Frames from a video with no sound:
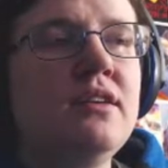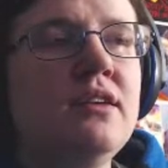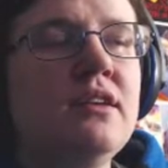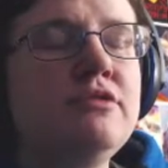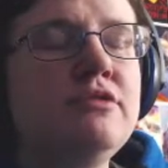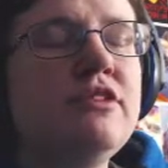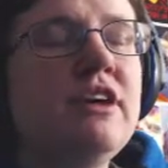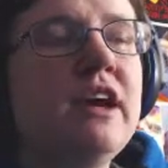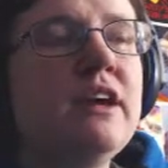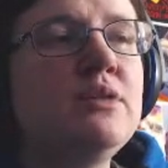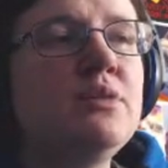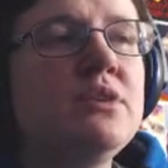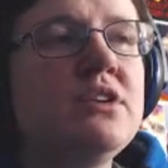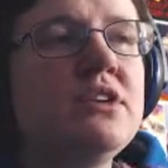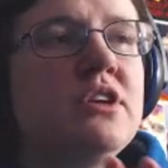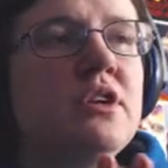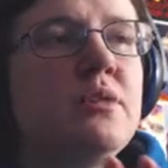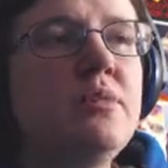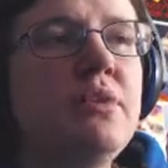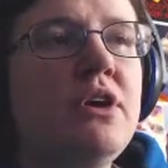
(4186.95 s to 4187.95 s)
find where
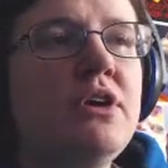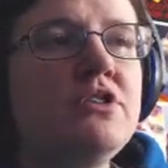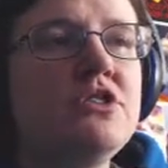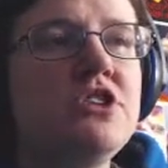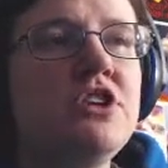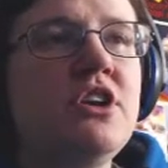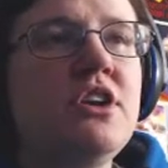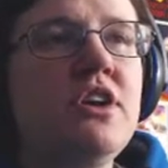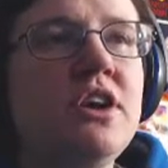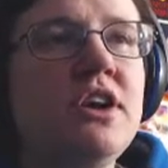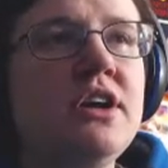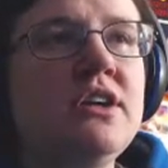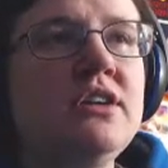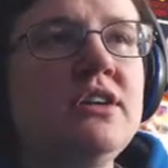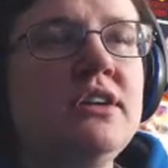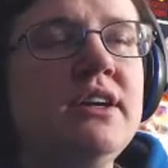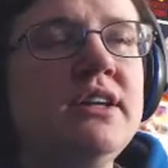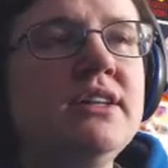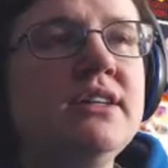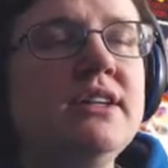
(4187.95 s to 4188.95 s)
the Amalj'aa are
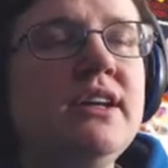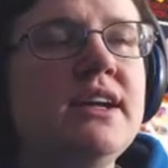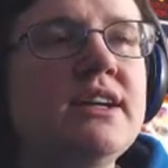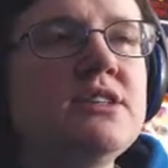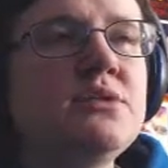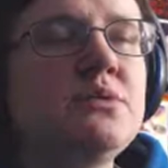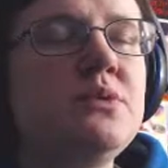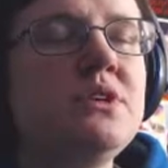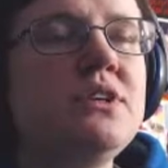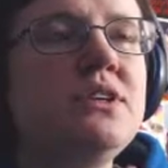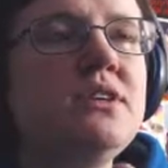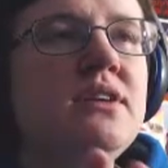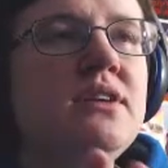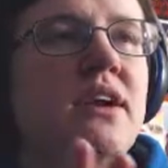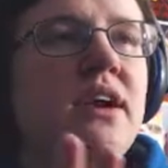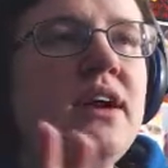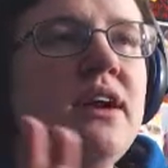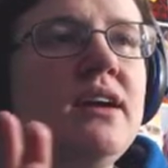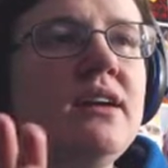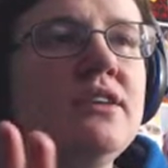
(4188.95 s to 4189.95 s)
in the next one
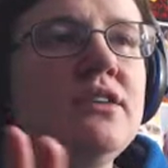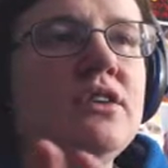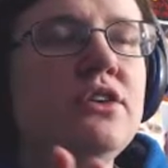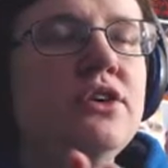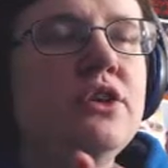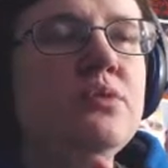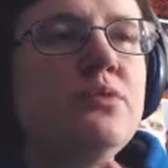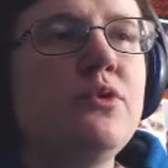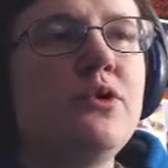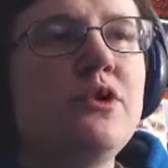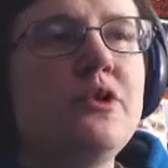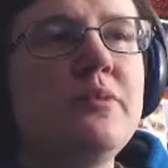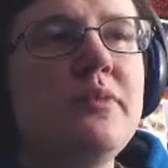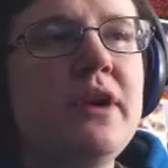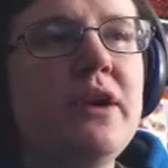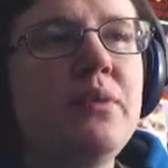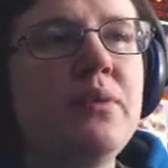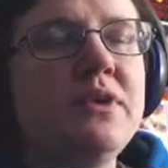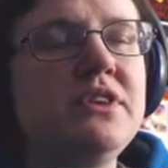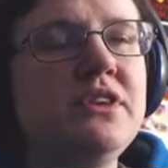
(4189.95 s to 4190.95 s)
and learn more
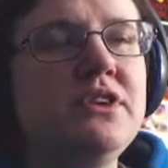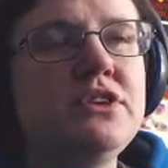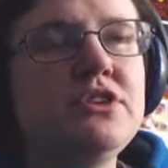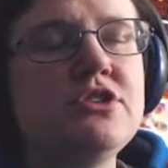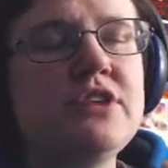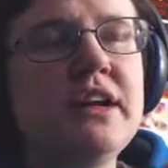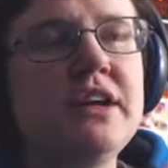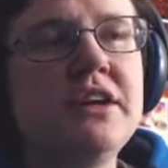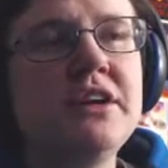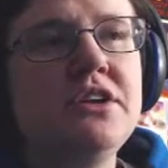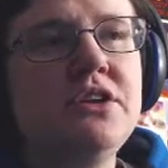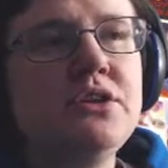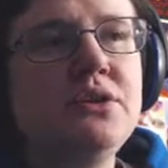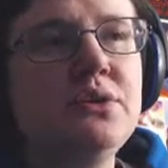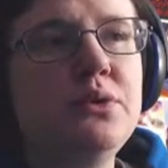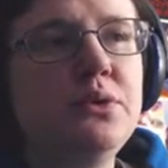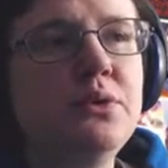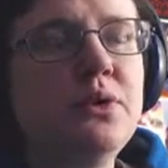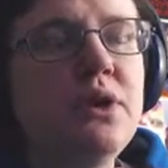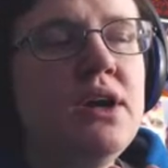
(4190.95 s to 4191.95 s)
about what they're trying to
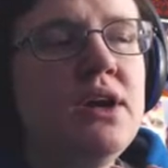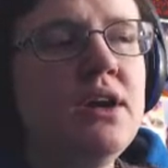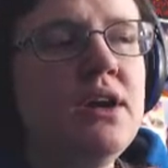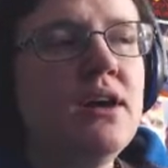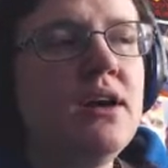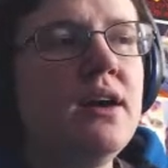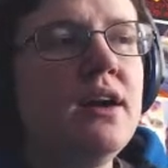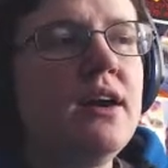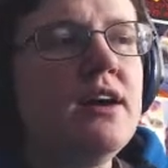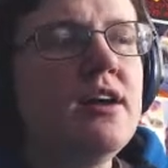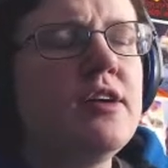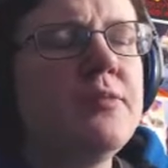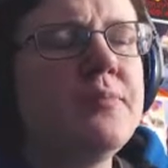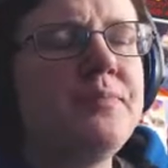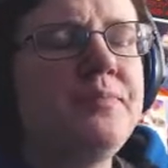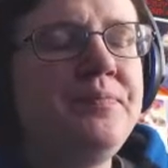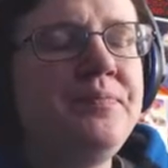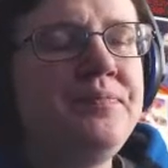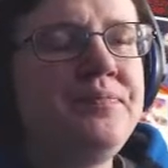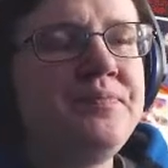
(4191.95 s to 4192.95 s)
do
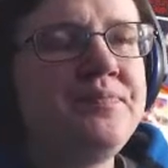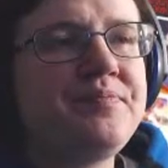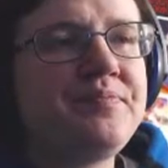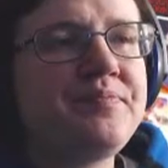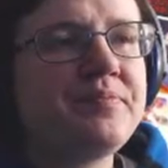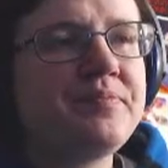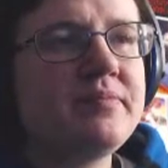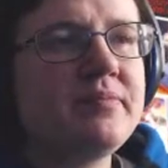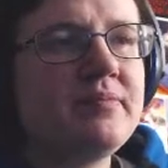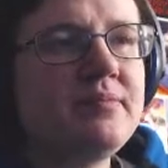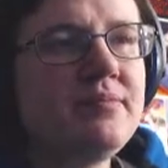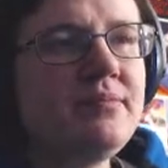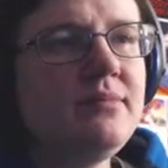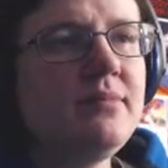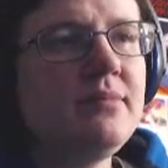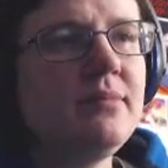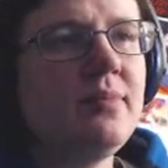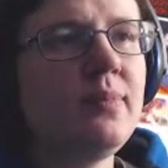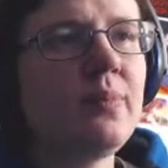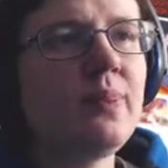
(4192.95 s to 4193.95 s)
um,
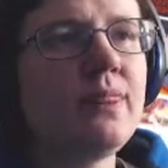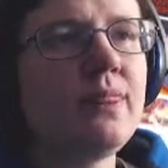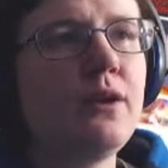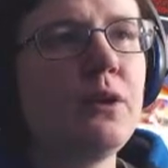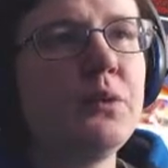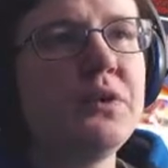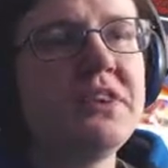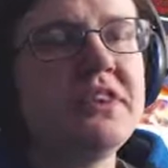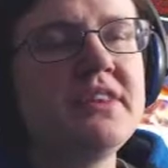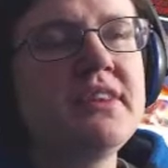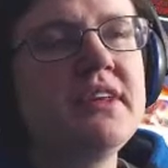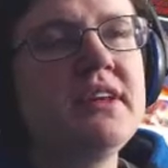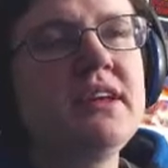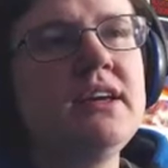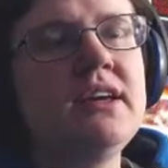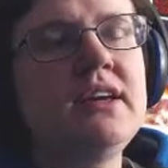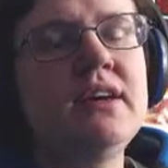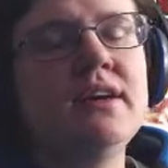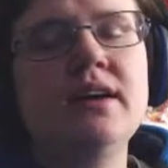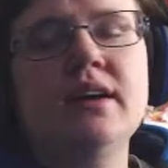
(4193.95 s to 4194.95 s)
with
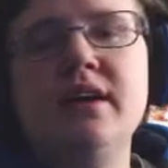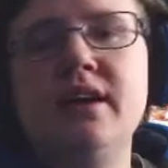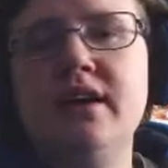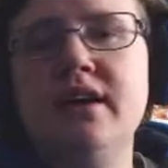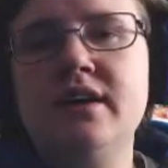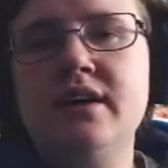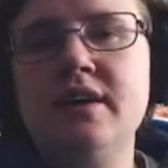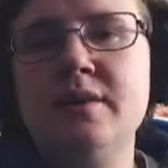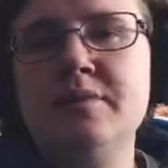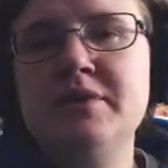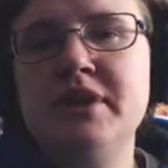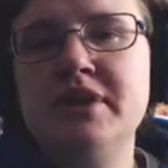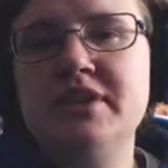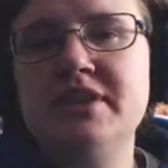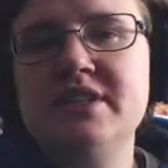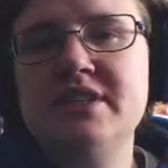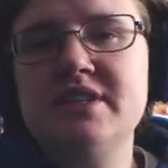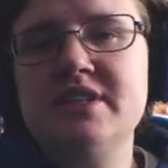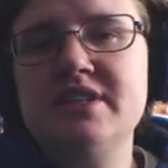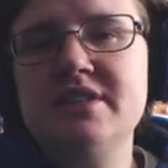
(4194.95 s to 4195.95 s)
the uh,
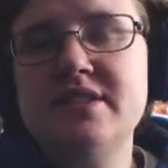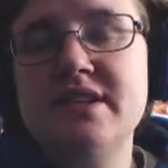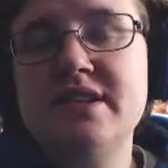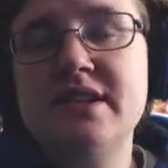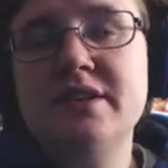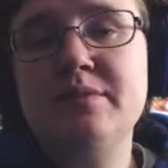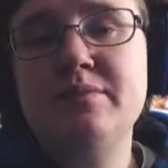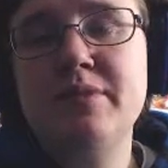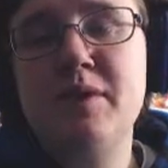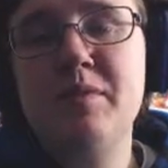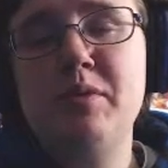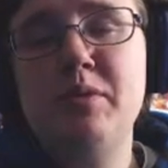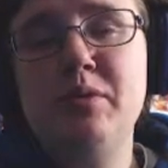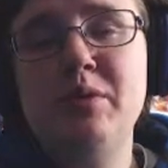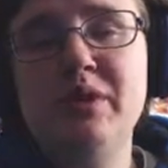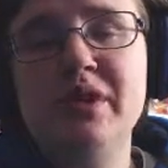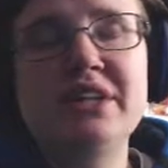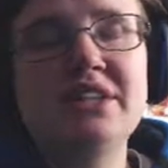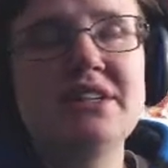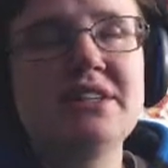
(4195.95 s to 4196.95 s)
abductees, and maybe
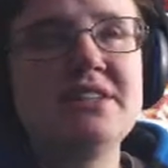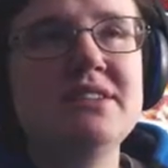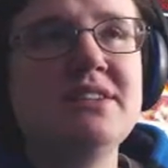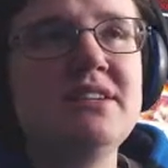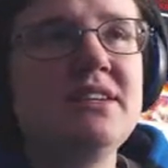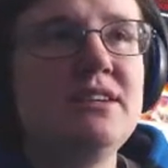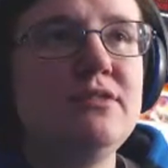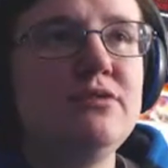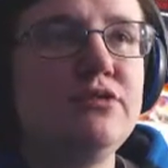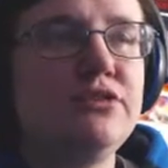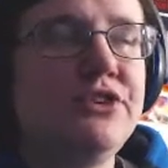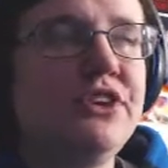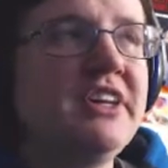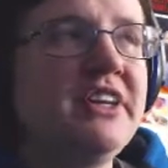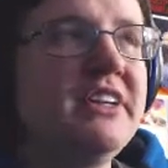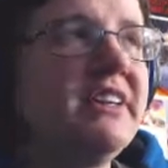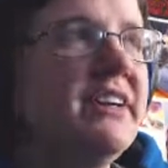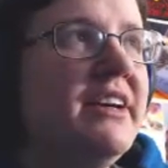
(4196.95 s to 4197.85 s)
we'll get to see Ifrit.